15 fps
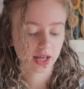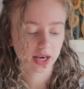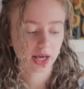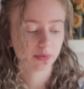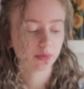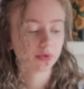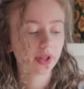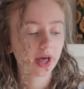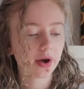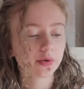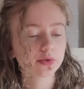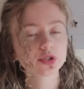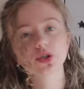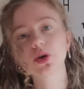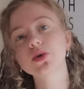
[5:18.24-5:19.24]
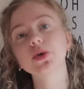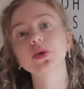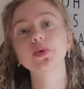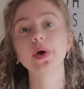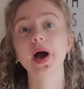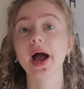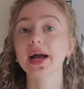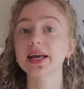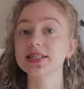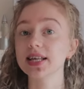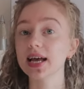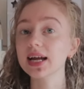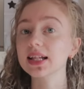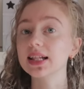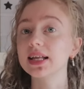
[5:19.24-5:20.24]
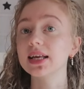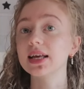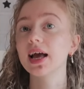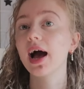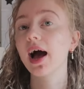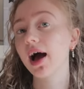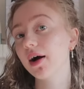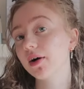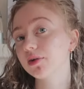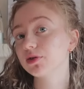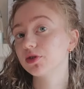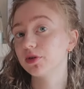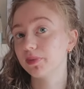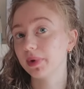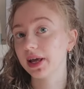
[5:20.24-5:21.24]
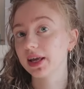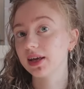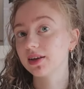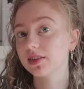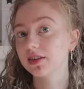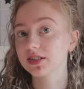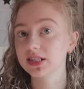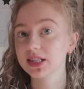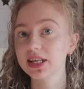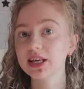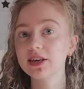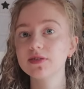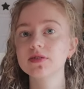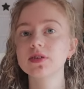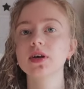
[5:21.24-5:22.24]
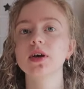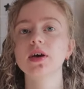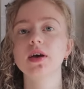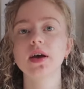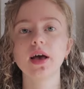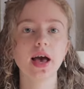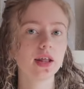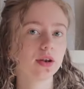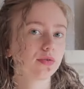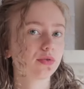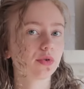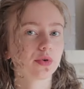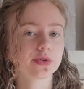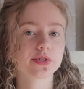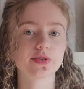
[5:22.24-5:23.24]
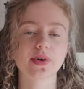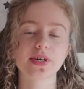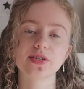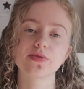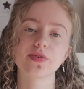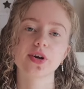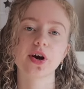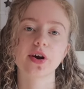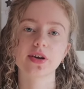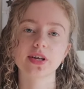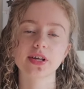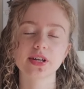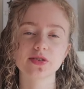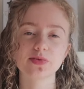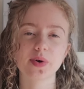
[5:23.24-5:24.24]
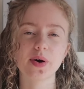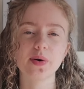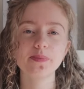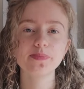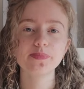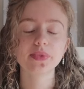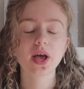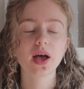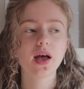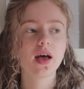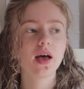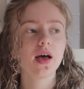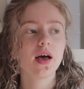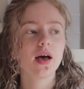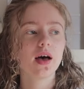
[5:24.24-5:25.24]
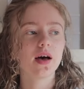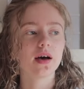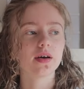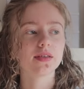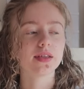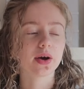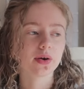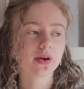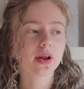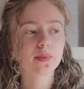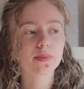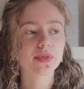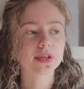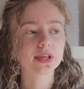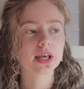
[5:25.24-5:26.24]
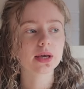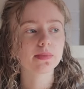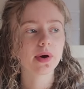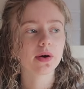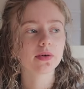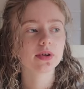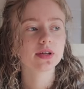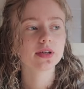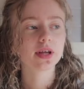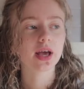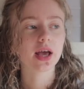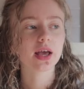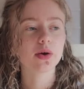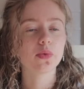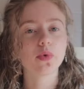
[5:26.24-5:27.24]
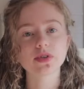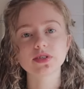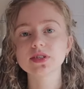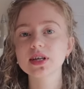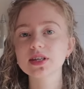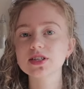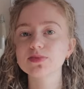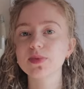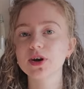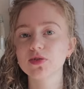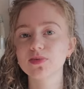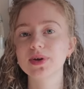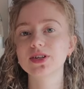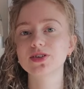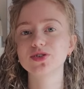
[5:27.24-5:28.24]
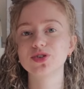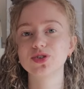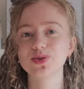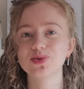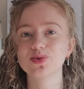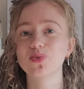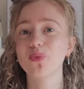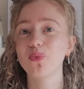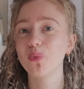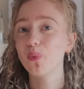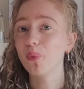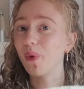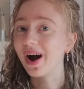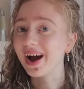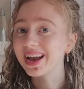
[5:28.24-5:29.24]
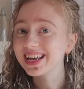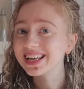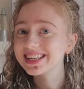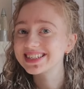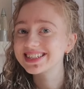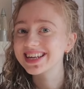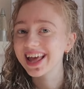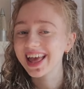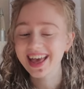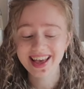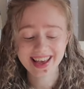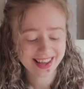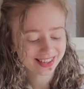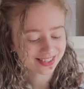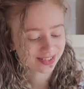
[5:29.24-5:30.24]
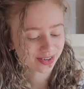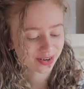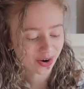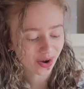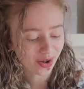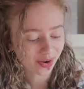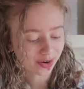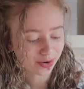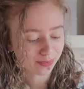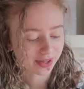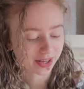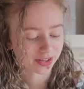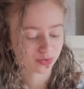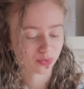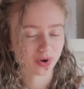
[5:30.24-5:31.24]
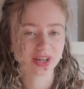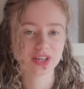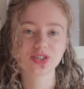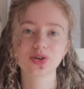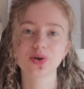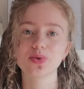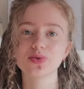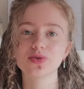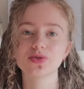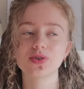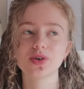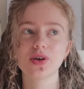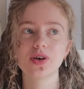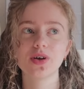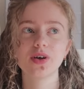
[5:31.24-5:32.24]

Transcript: And I will now show you exactly how to make the sleeves and of course the rest of the cardigan as well. And now that I'm thinking about it, it wasn't that smart of me to choose white as the color because white shows